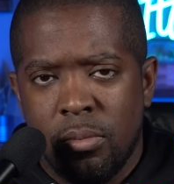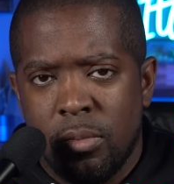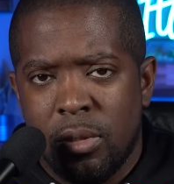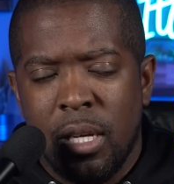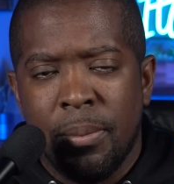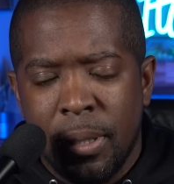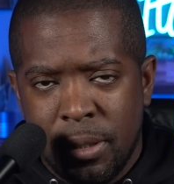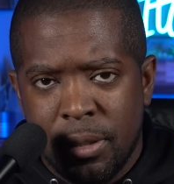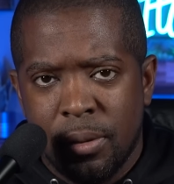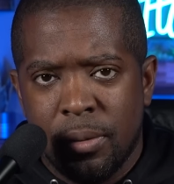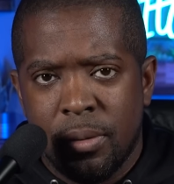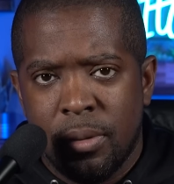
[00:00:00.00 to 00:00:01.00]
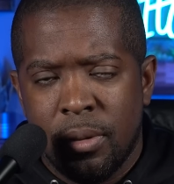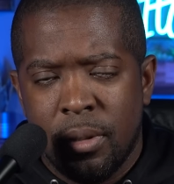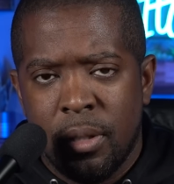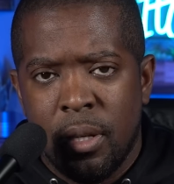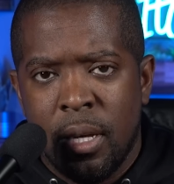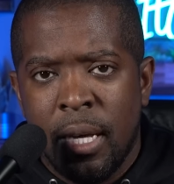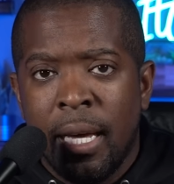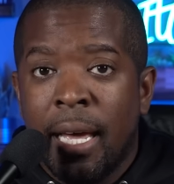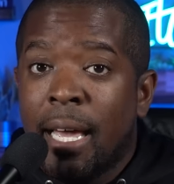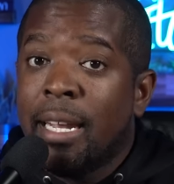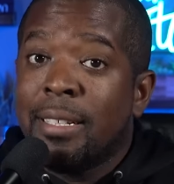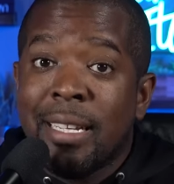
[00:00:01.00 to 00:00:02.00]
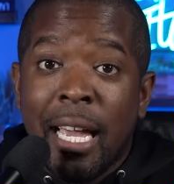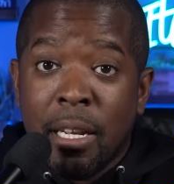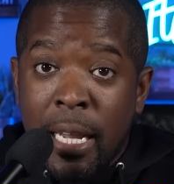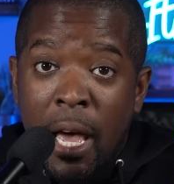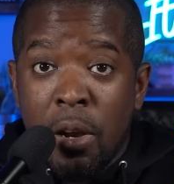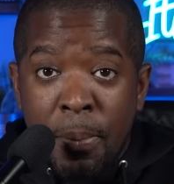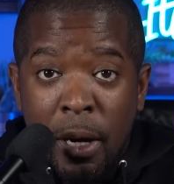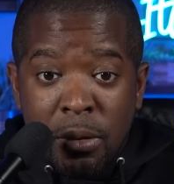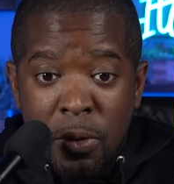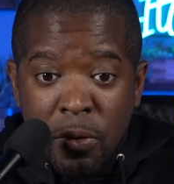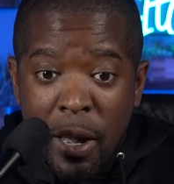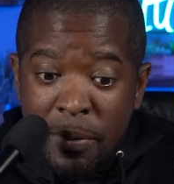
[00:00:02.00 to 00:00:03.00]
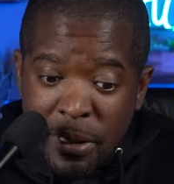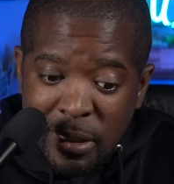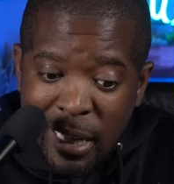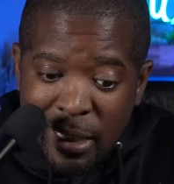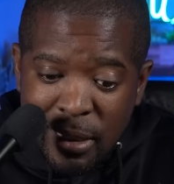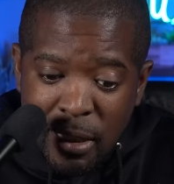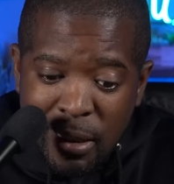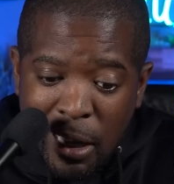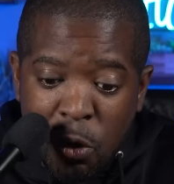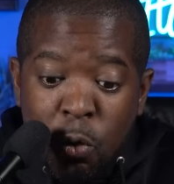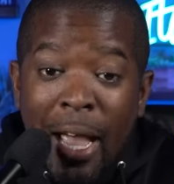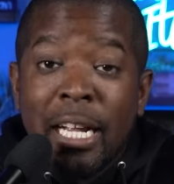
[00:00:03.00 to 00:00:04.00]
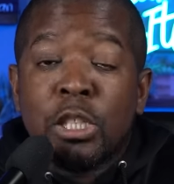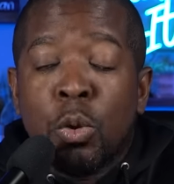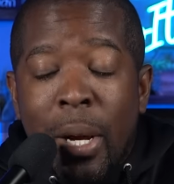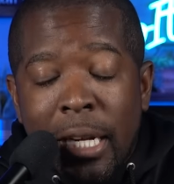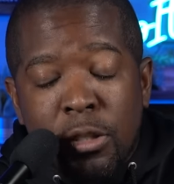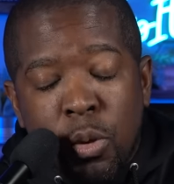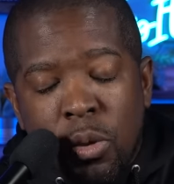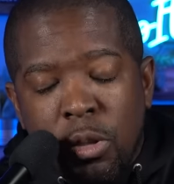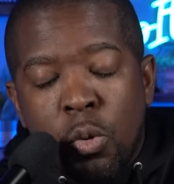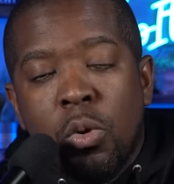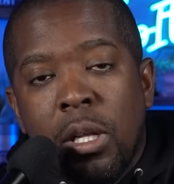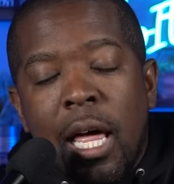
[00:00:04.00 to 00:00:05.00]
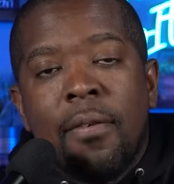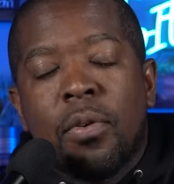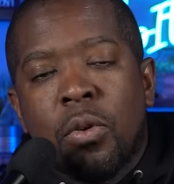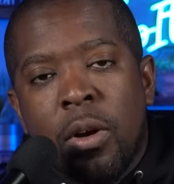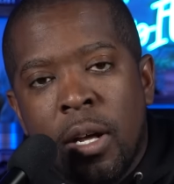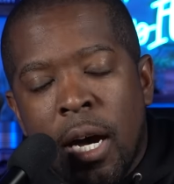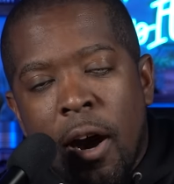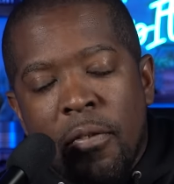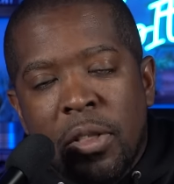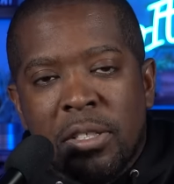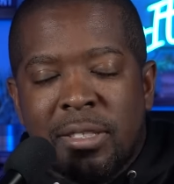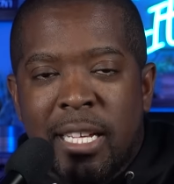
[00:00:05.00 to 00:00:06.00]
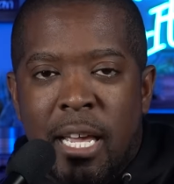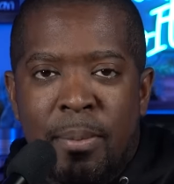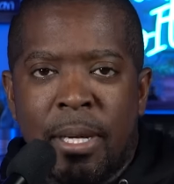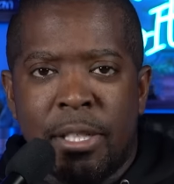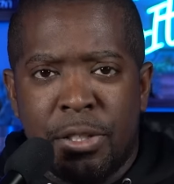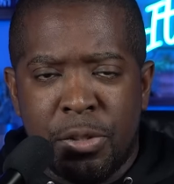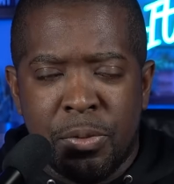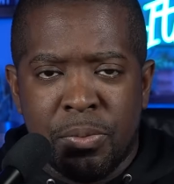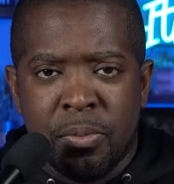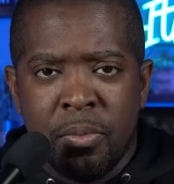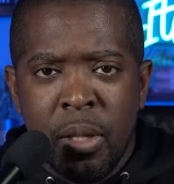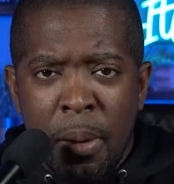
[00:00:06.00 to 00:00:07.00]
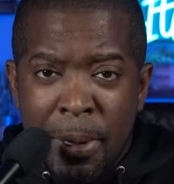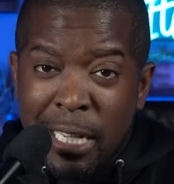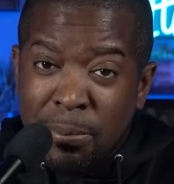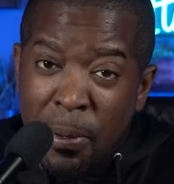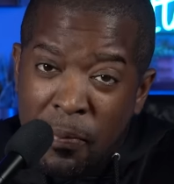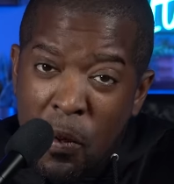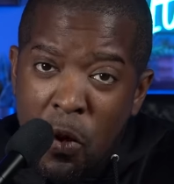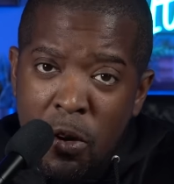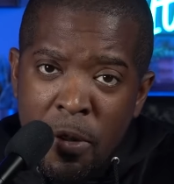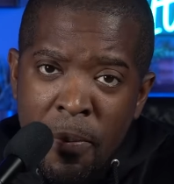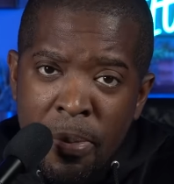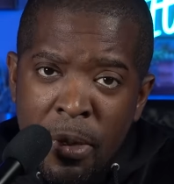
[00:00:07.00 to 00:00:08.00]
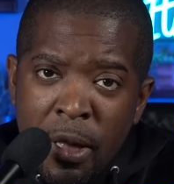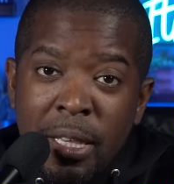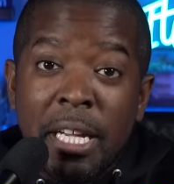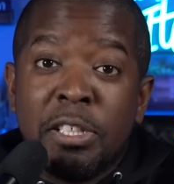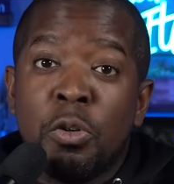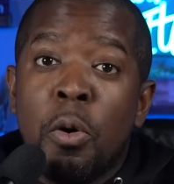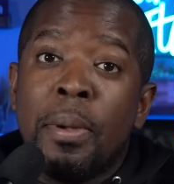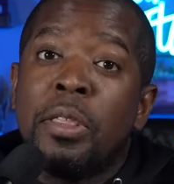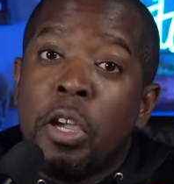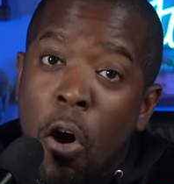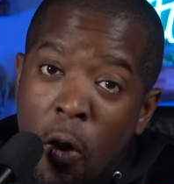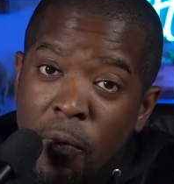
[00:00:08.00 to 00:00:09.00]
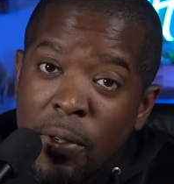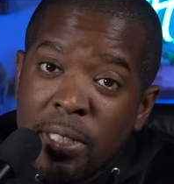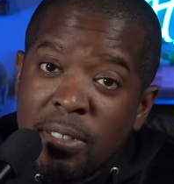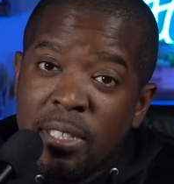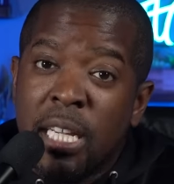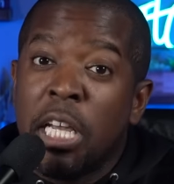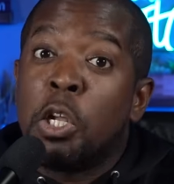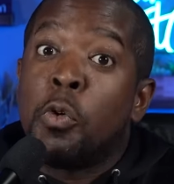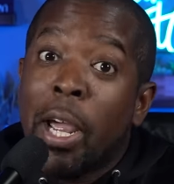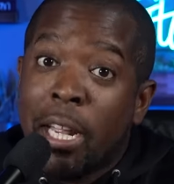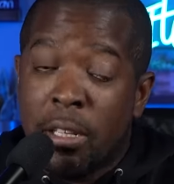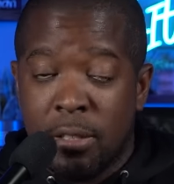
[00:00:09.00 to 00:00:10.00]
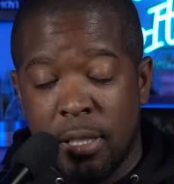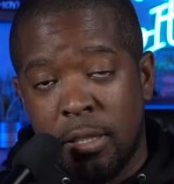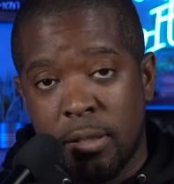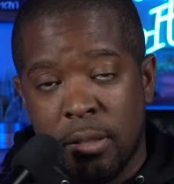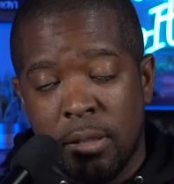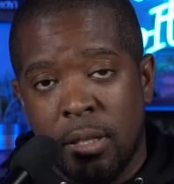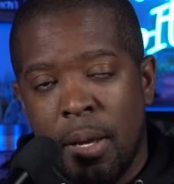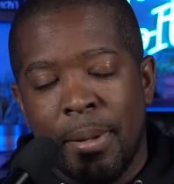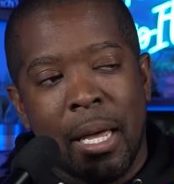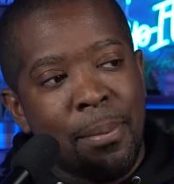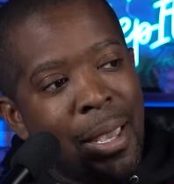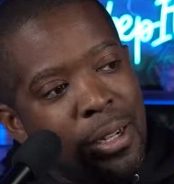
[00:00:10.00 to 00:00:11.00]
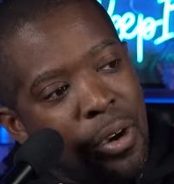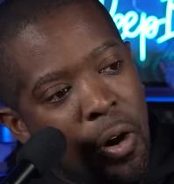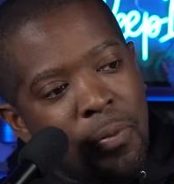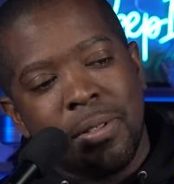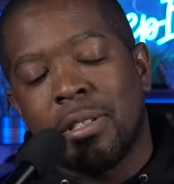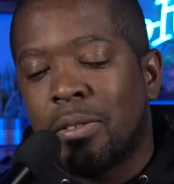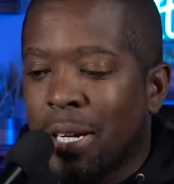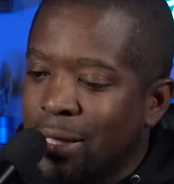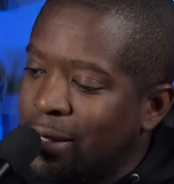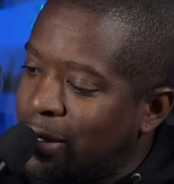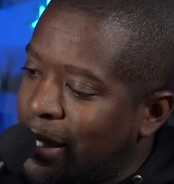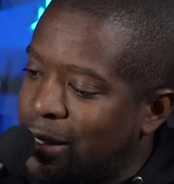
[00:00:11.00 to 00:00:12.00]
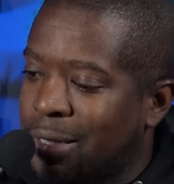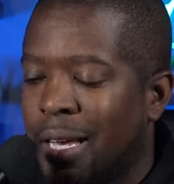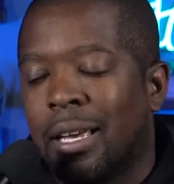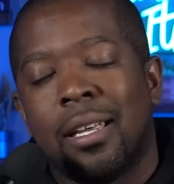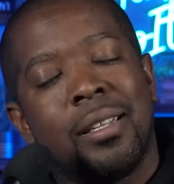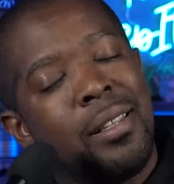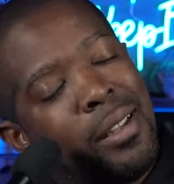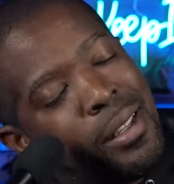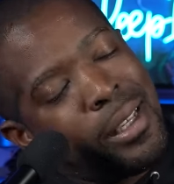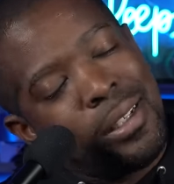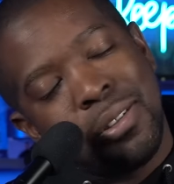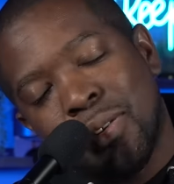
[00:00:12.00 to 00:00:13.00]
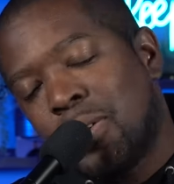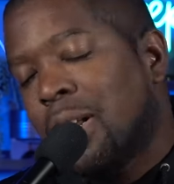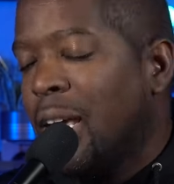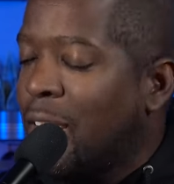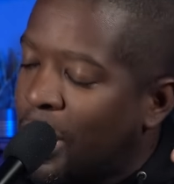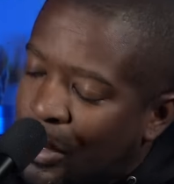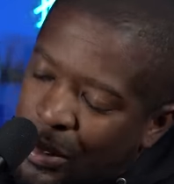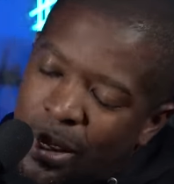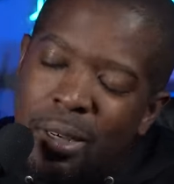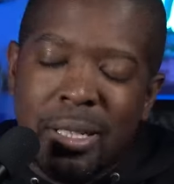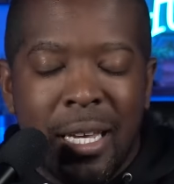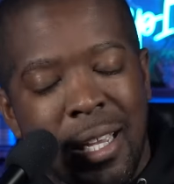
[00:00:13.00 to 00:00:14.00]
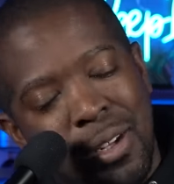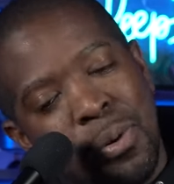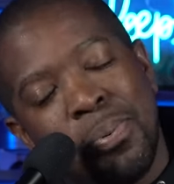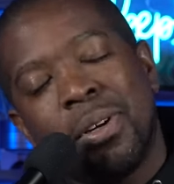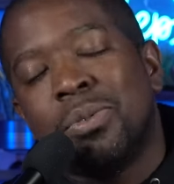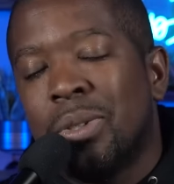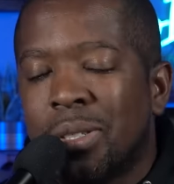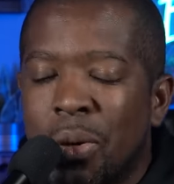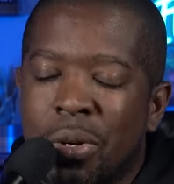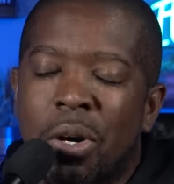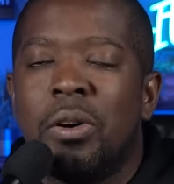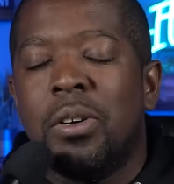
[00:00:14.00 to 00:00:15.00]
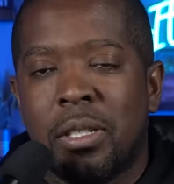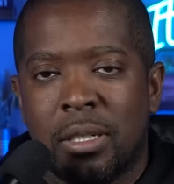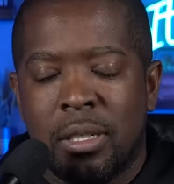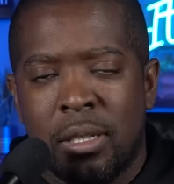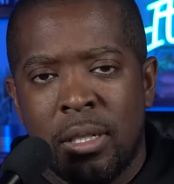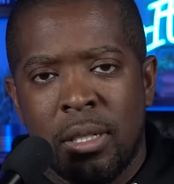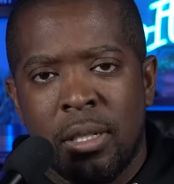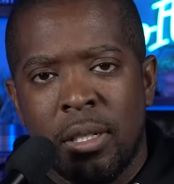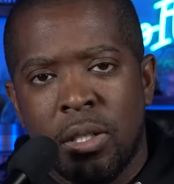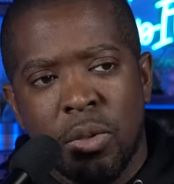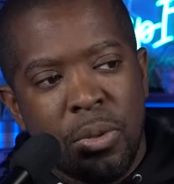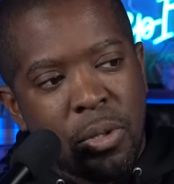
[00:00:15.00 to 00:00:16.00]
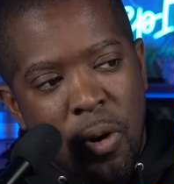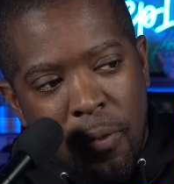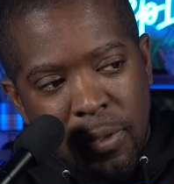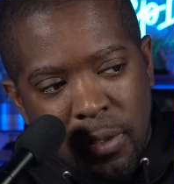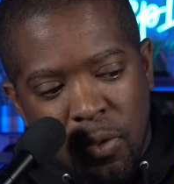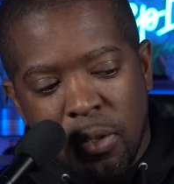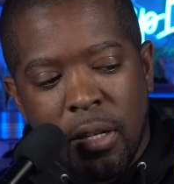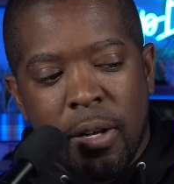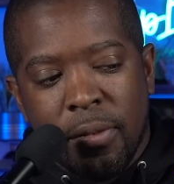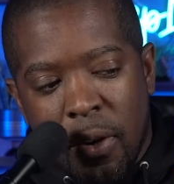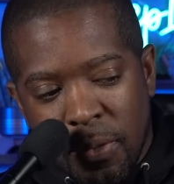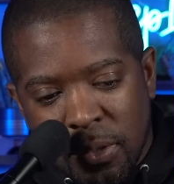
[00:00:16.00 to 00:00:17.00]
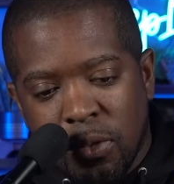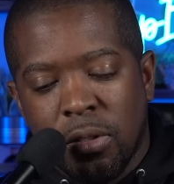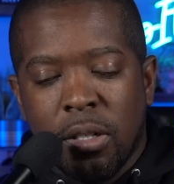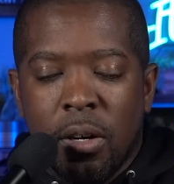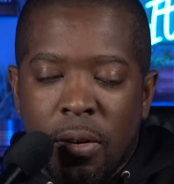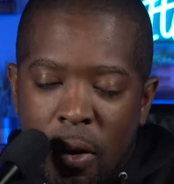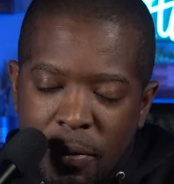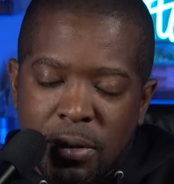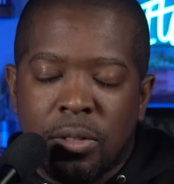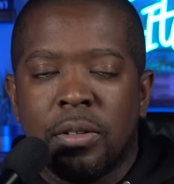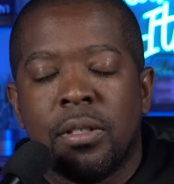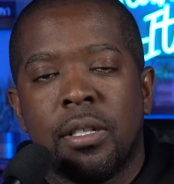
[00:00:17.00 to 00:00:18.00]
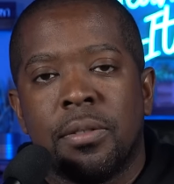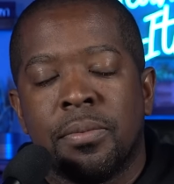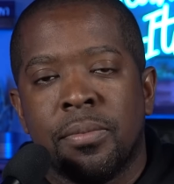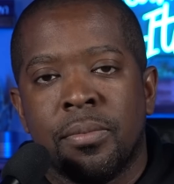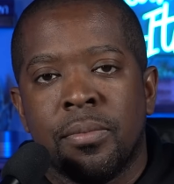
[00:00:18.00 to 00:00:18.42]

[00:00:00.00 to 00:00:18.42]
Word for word: Same issue. And it's like now the Baltimore Ravens, it's like they, they graduated to a new level of the same issue. Because before, the issue would be the offense in the regular season. You be like, man, the offense in the regular season, they just can't get it done. They can't score. They ain't getting no yard. They ain't getting no points. What's going on? So we went through offensive coordinator after offensive coordinator, offensive coordinator.